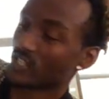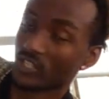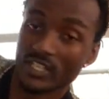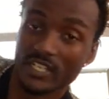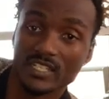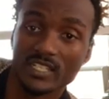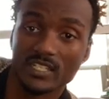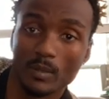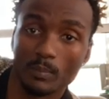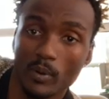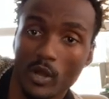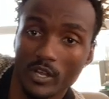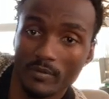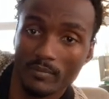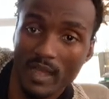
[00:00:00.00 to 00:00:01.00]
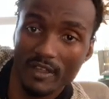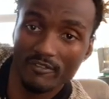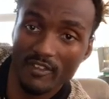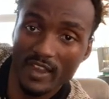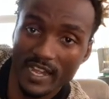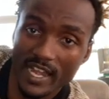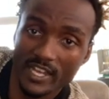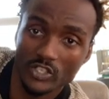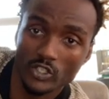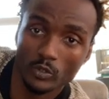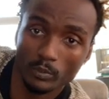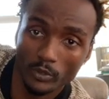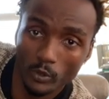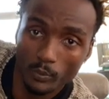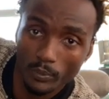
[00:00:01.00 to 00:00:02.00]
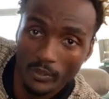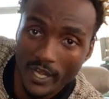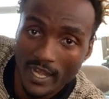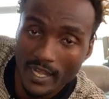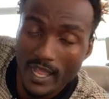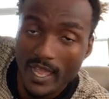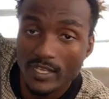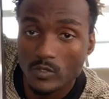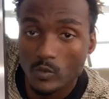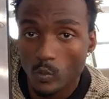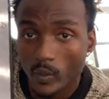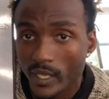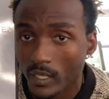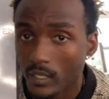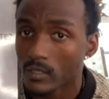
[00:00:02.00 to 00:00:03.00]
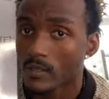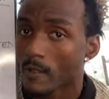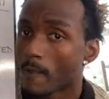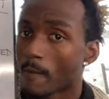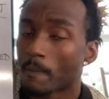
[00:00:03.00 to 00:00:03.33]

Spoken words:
this is a part of my financial blueprint as well.